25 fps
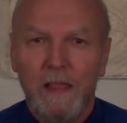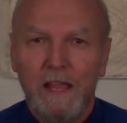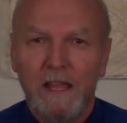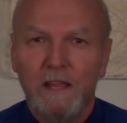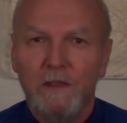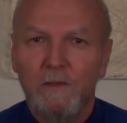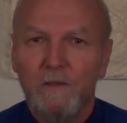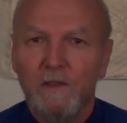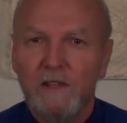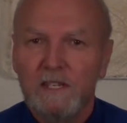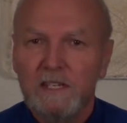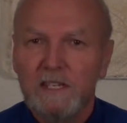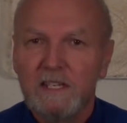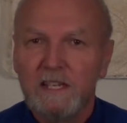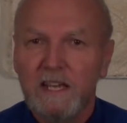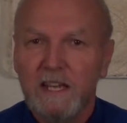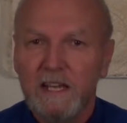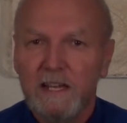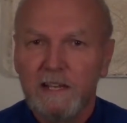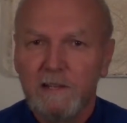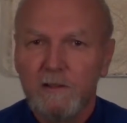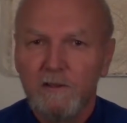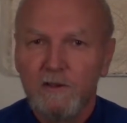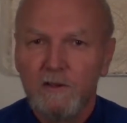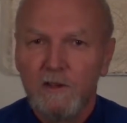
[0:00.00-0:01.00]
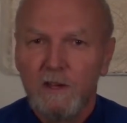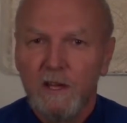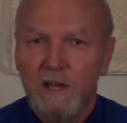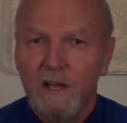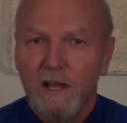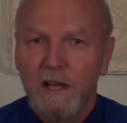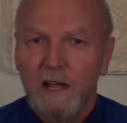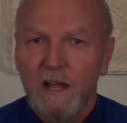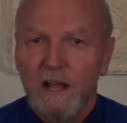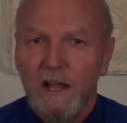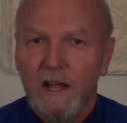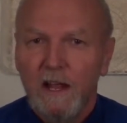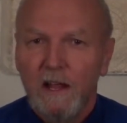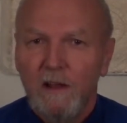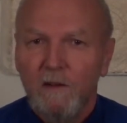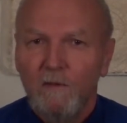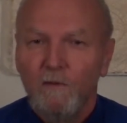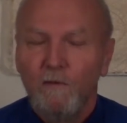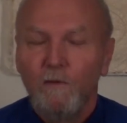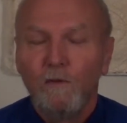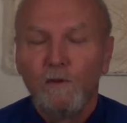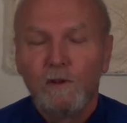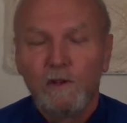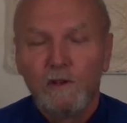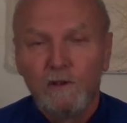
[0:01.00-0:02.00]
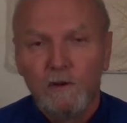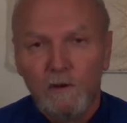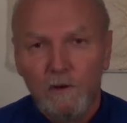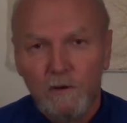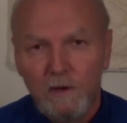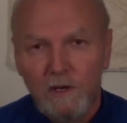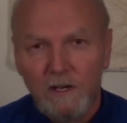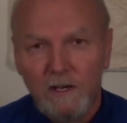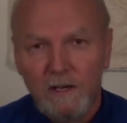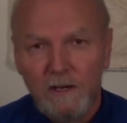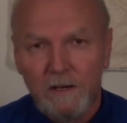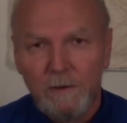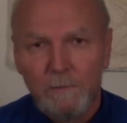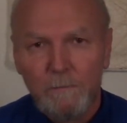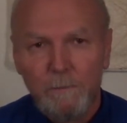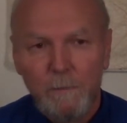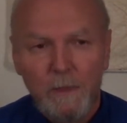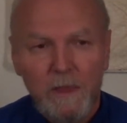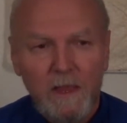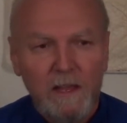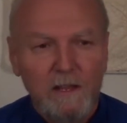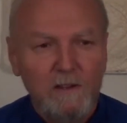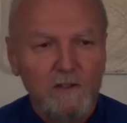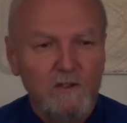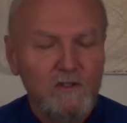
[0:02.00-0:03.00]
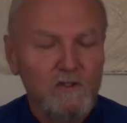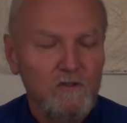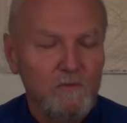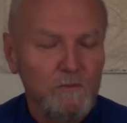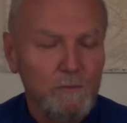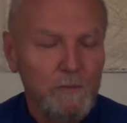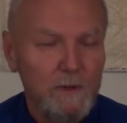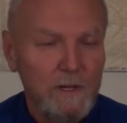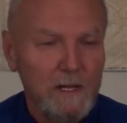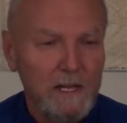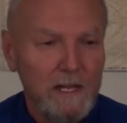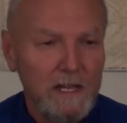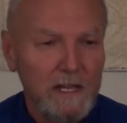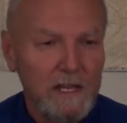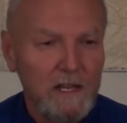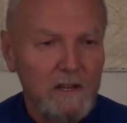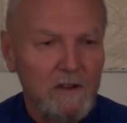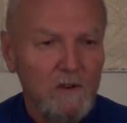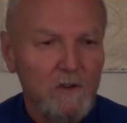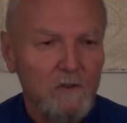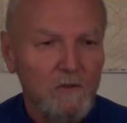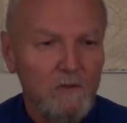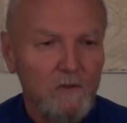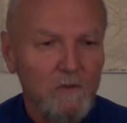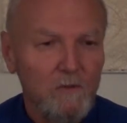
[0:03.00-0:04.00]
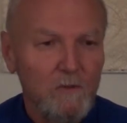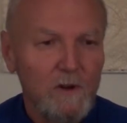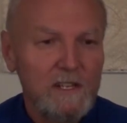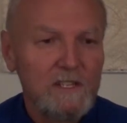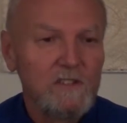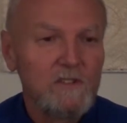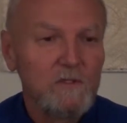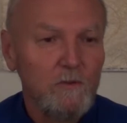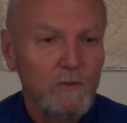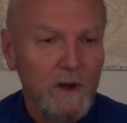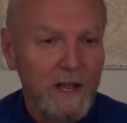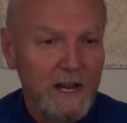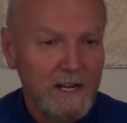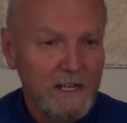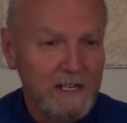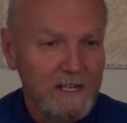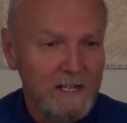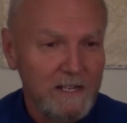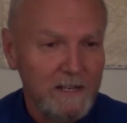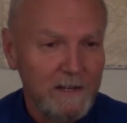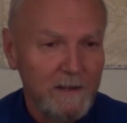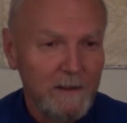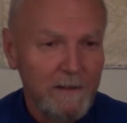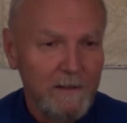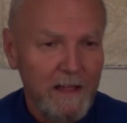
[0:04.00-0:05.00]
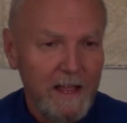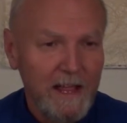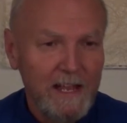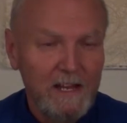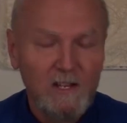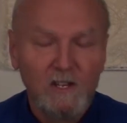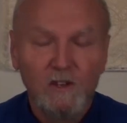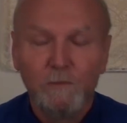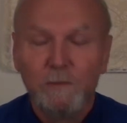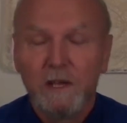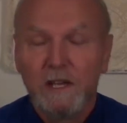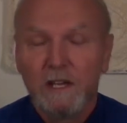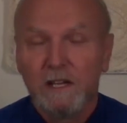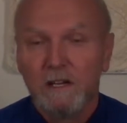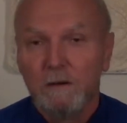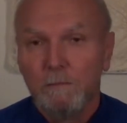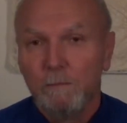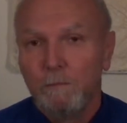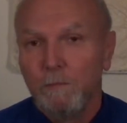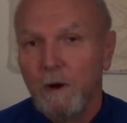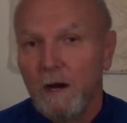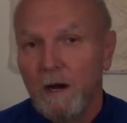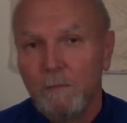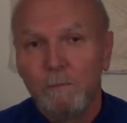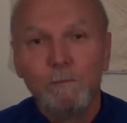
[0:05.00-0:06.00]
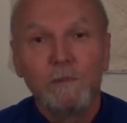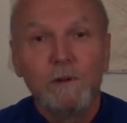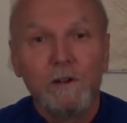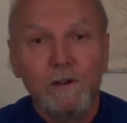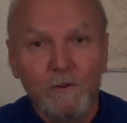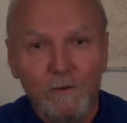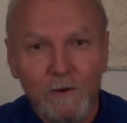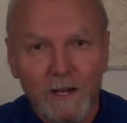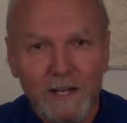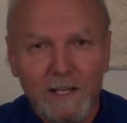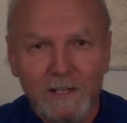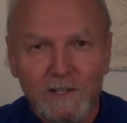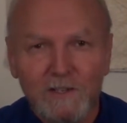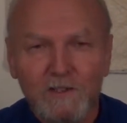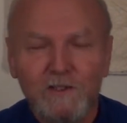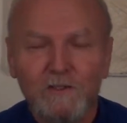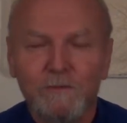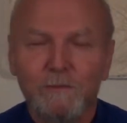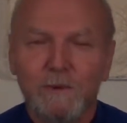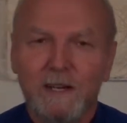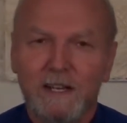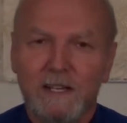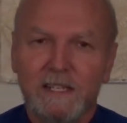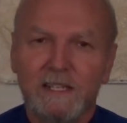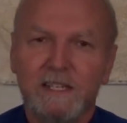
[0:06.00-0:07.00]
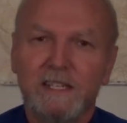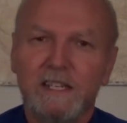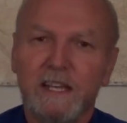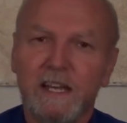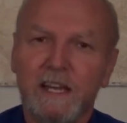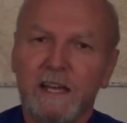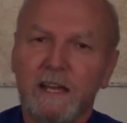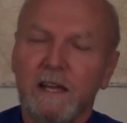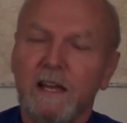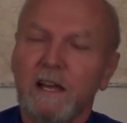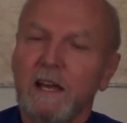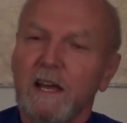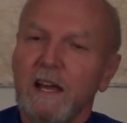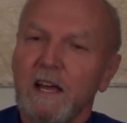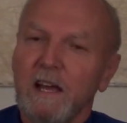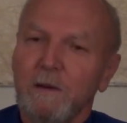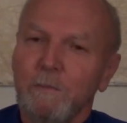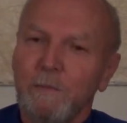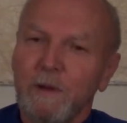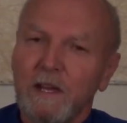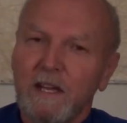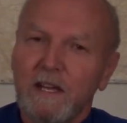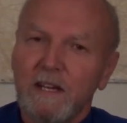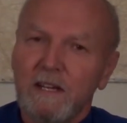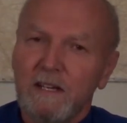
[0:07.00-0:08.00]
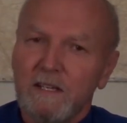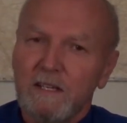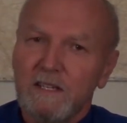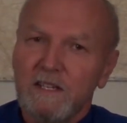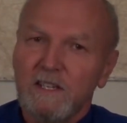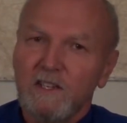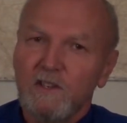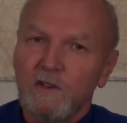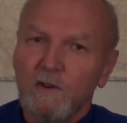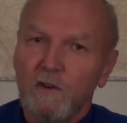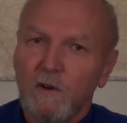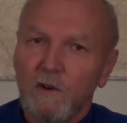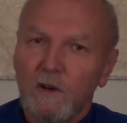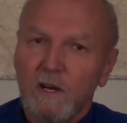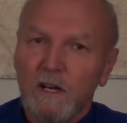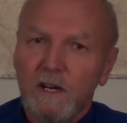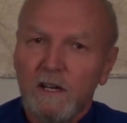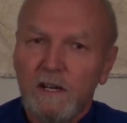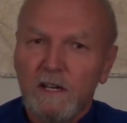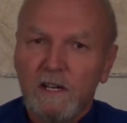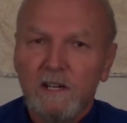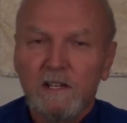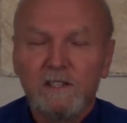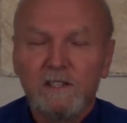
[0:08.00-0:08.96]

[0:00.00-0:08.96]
in this age for yoga to be resurrected and to become popularized, you might say, because yoga